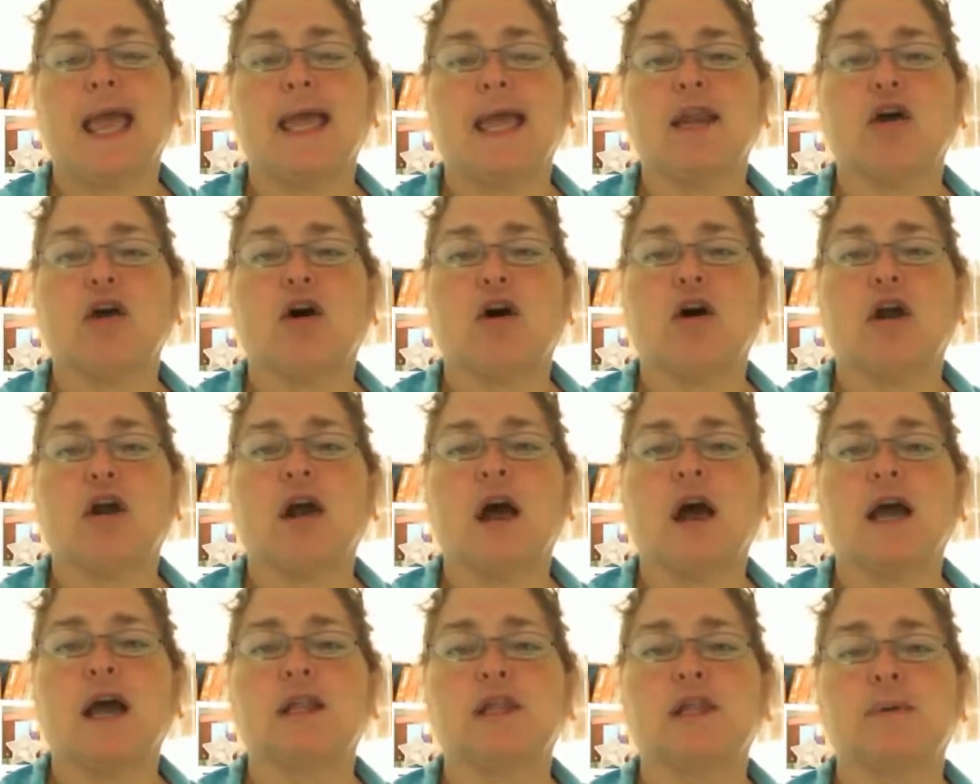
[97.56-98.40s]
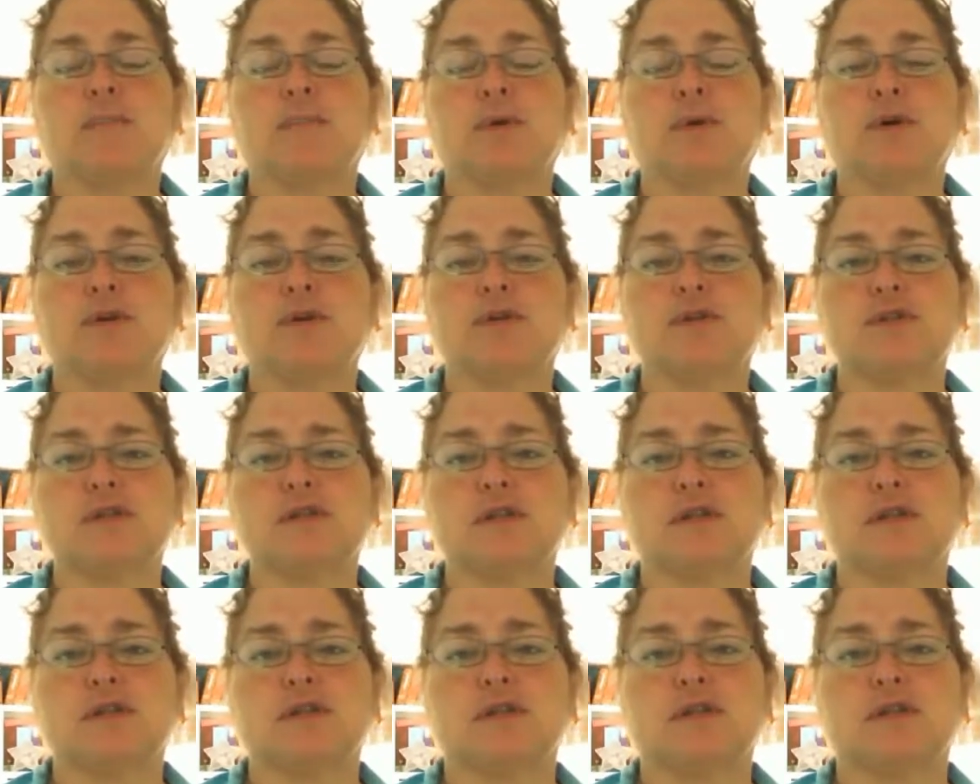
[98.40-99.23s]
and our highly
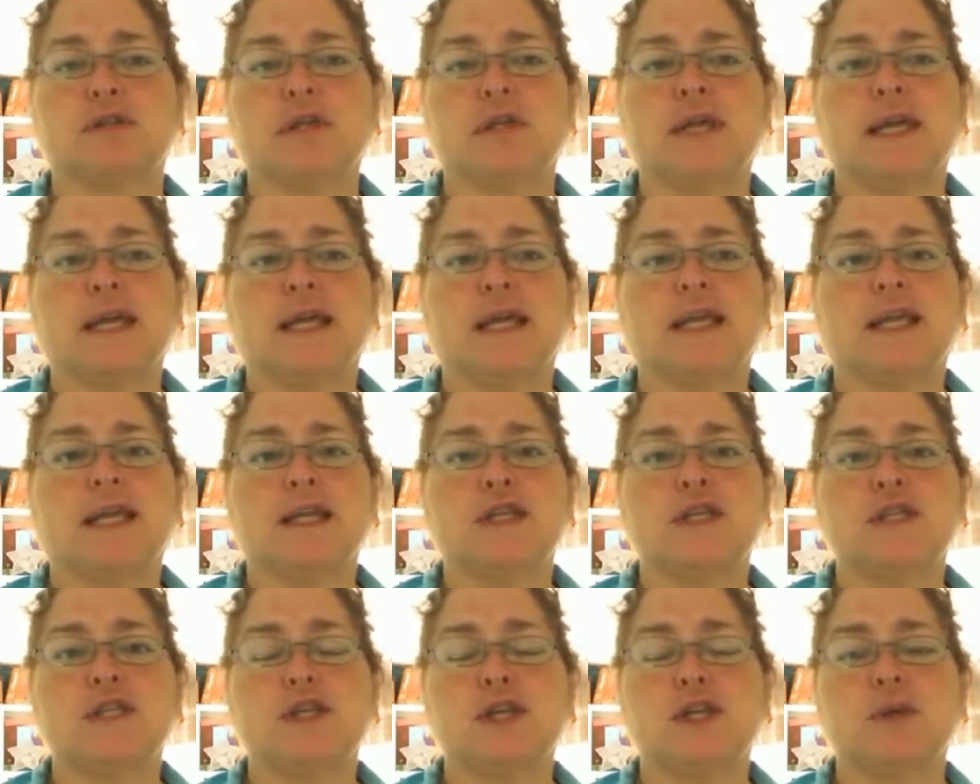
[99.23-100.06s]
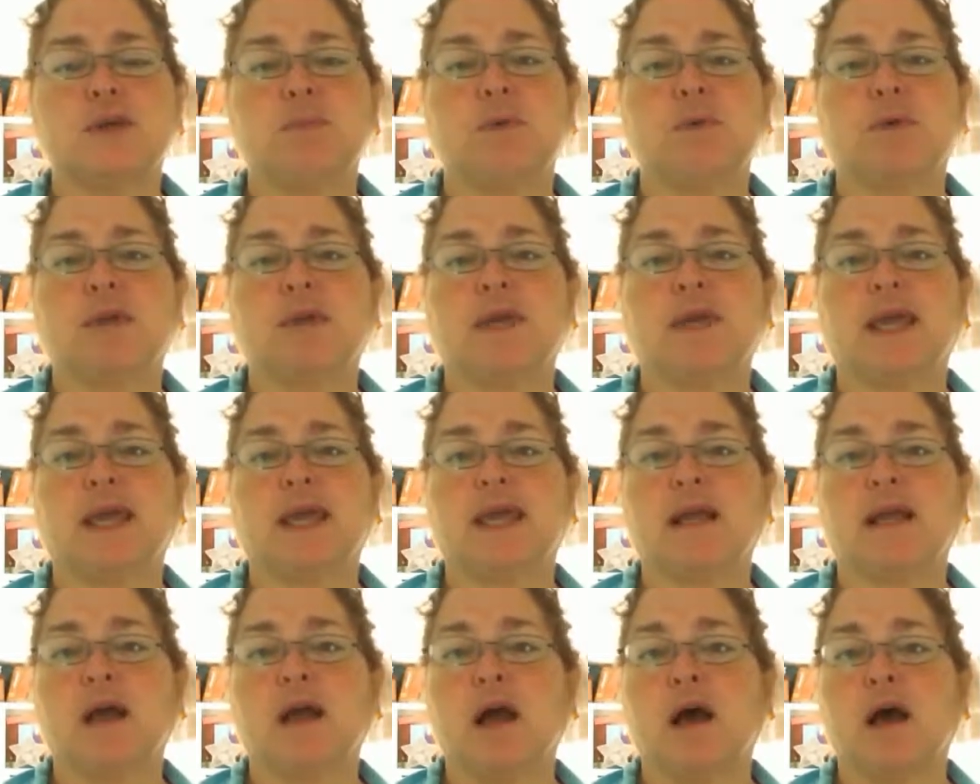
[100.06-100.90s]
personal need to
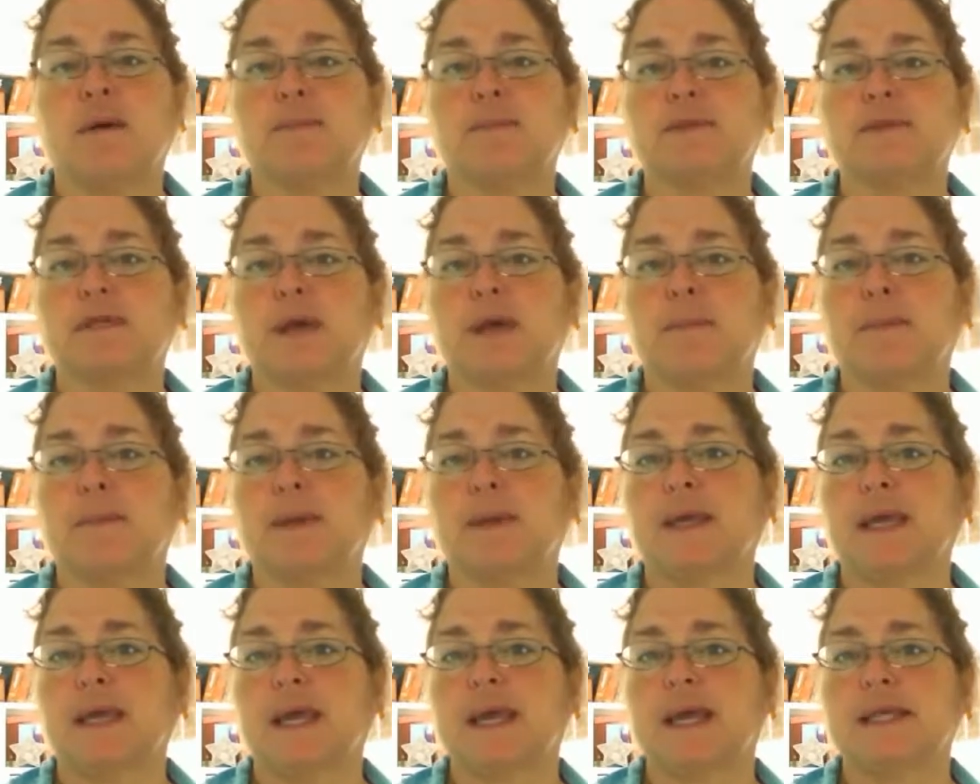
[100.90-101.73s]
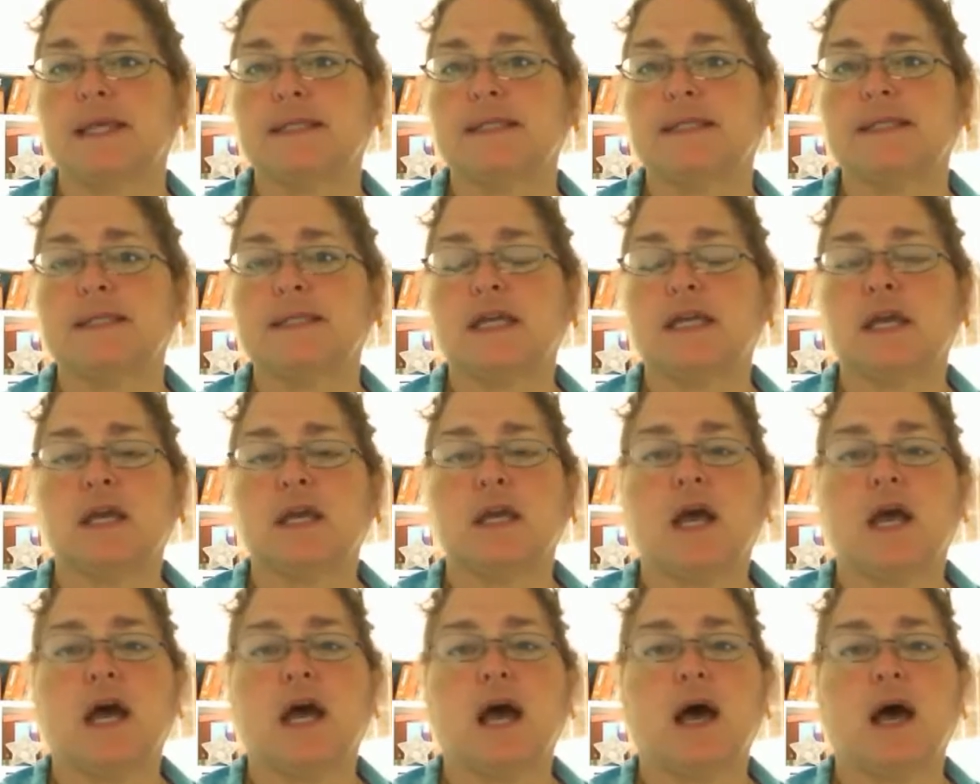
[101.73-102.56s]
communicate comes up against
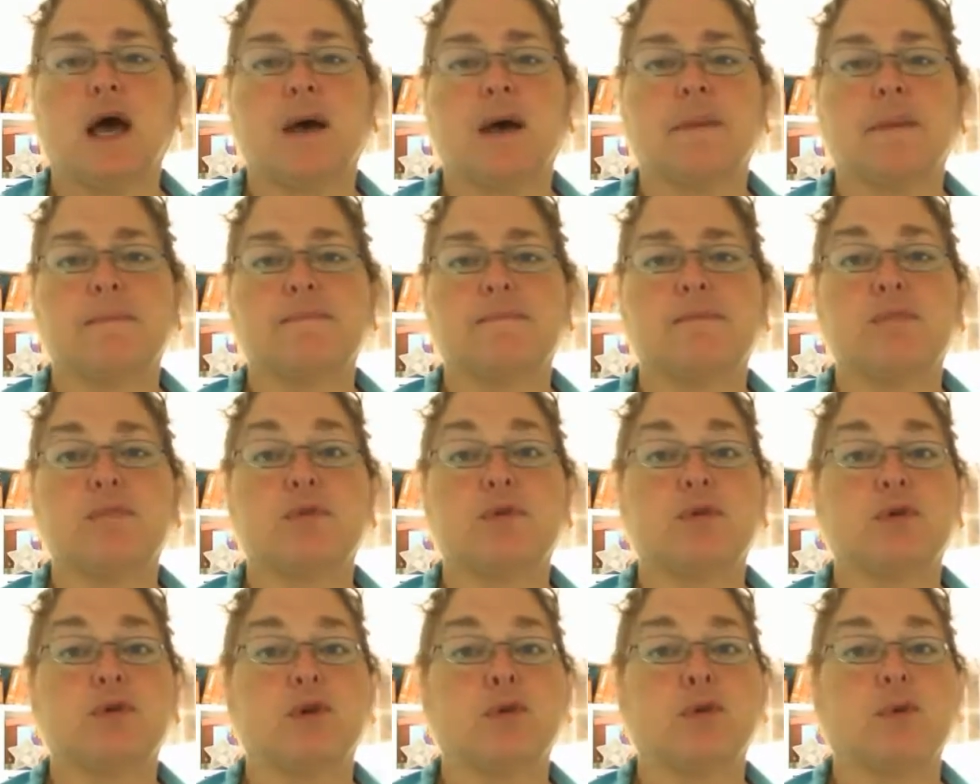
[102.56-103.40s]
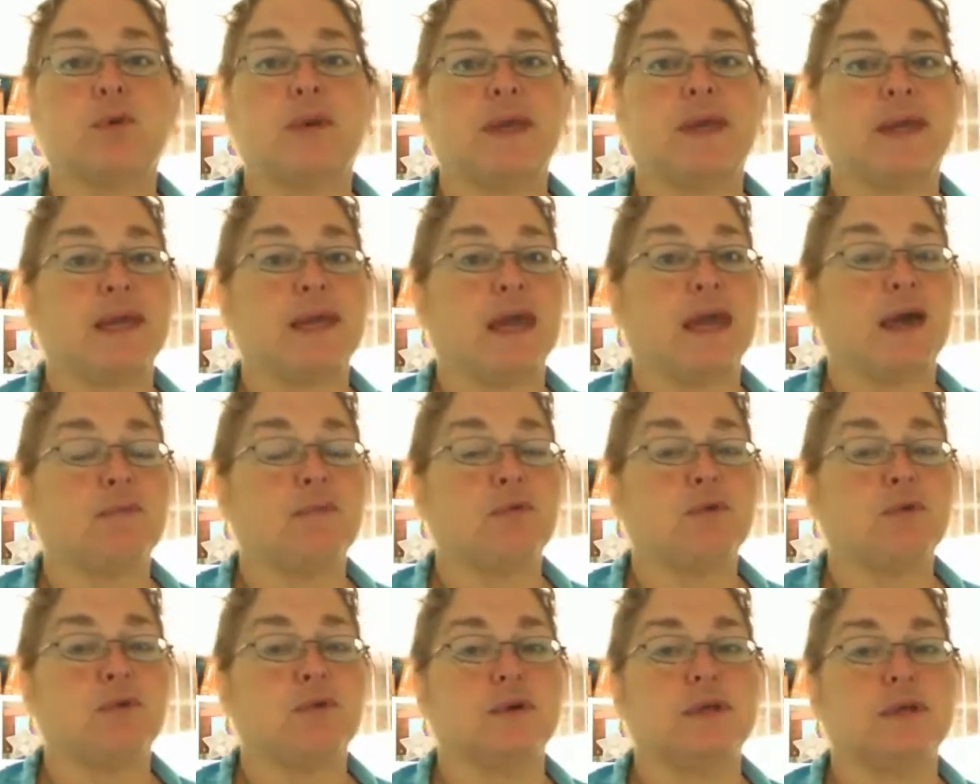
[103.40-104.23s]
Pluto in
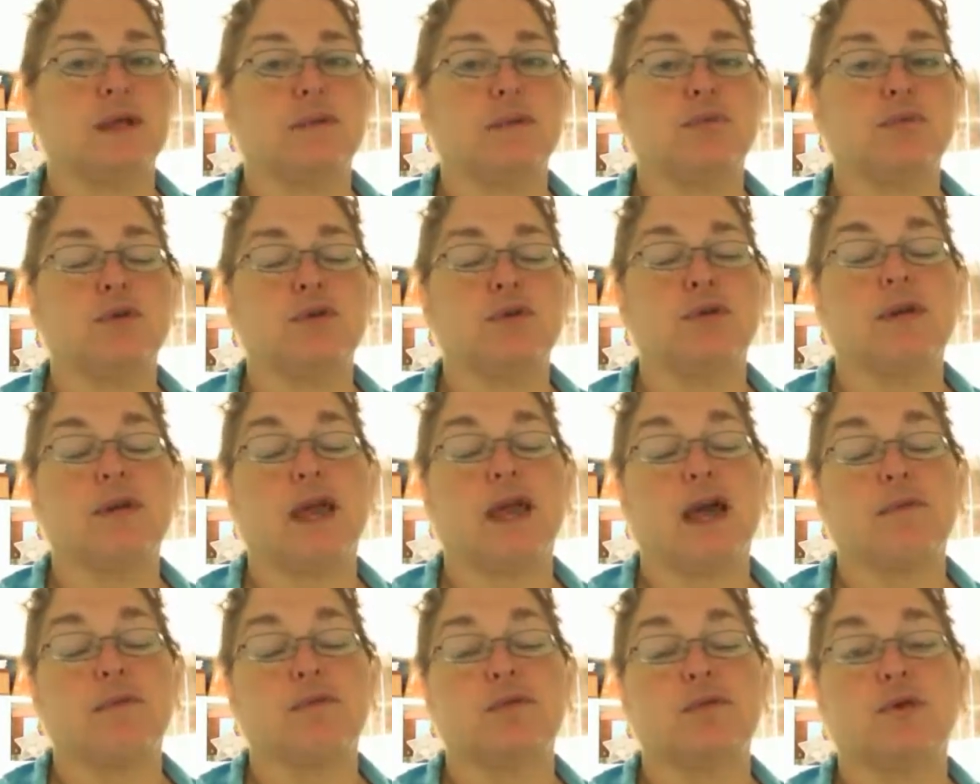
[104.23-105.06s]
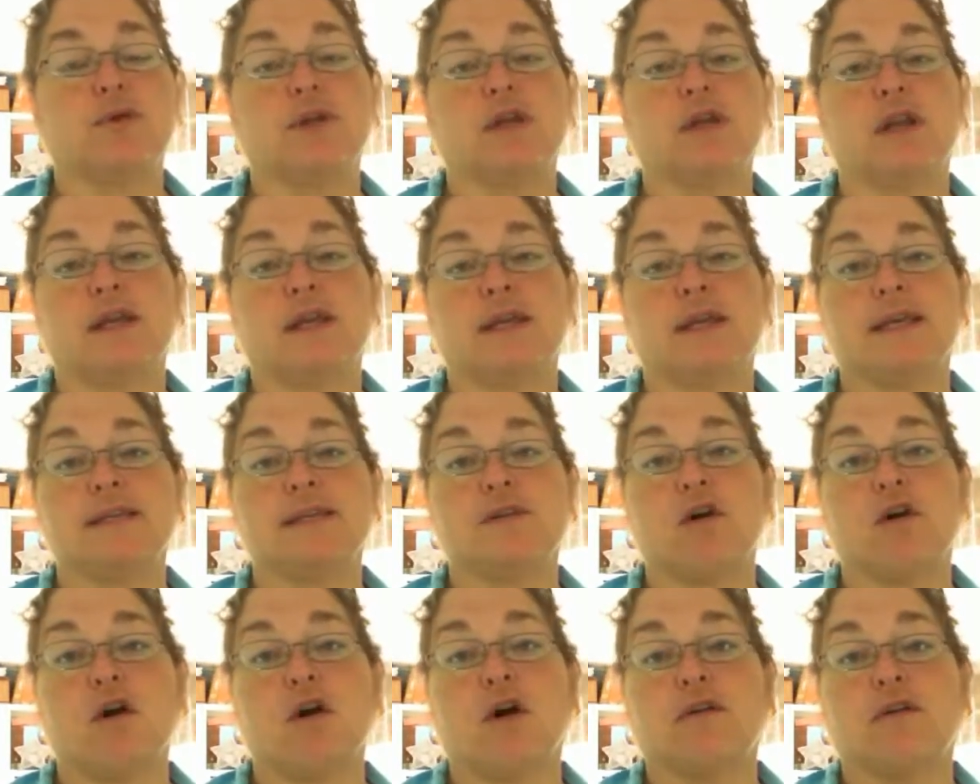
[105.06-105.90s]
Capricorn, and Pluto in Capricorn
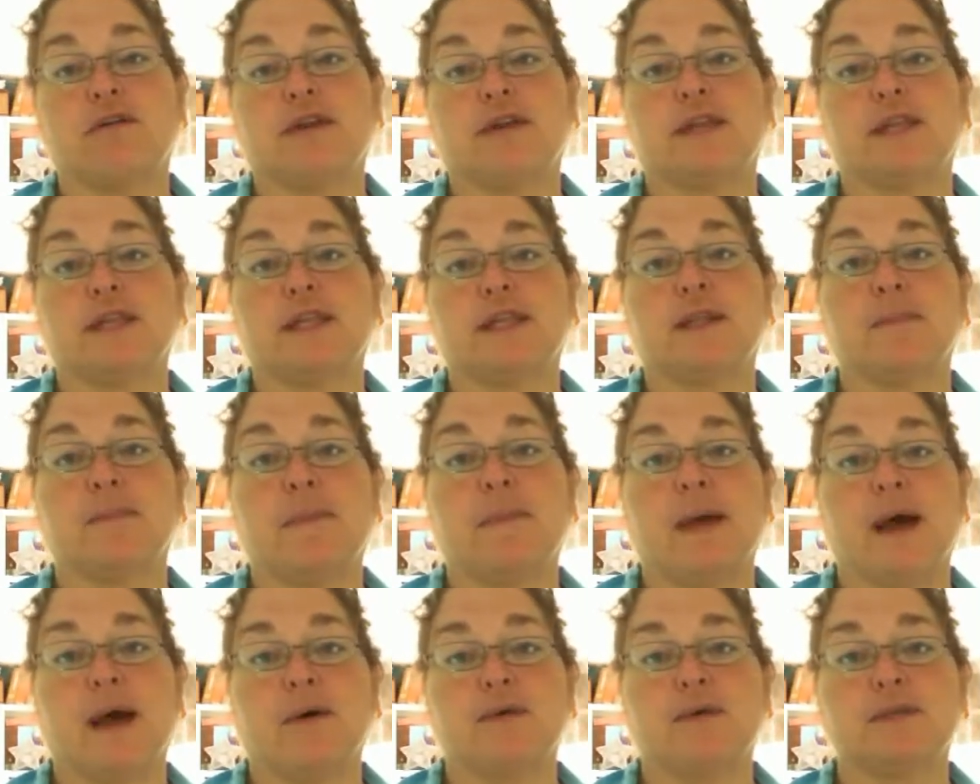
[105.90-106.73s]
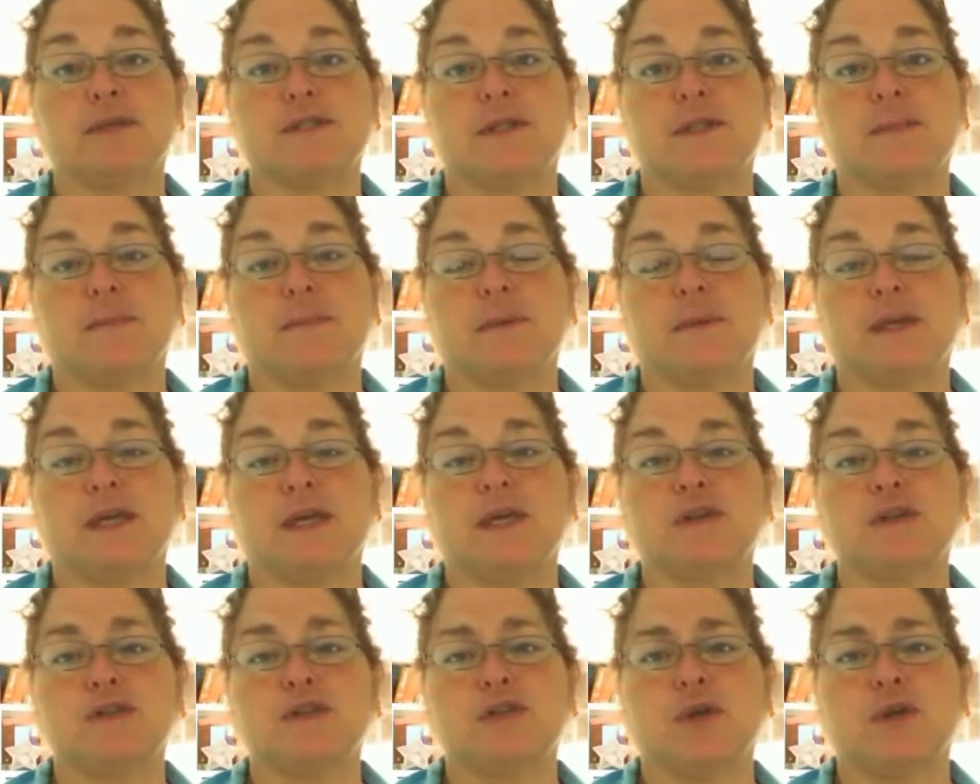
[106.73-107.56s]
are really the powers that be.